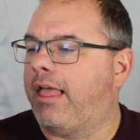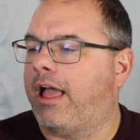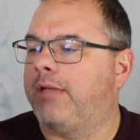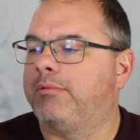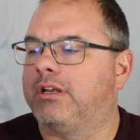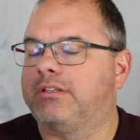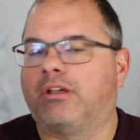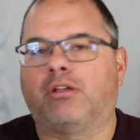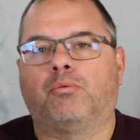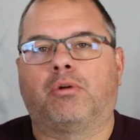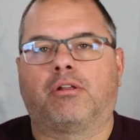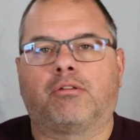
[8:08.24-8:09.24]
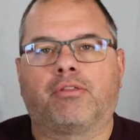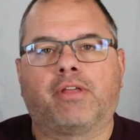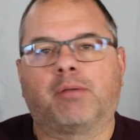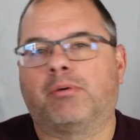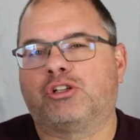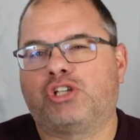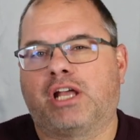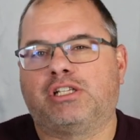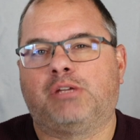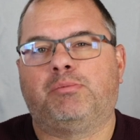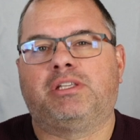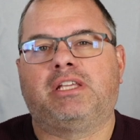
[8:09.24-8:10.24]
I'm going to tell you one other thing about
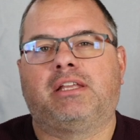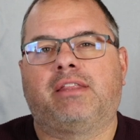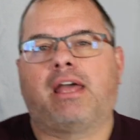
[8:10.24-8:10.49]
ChatGPT, and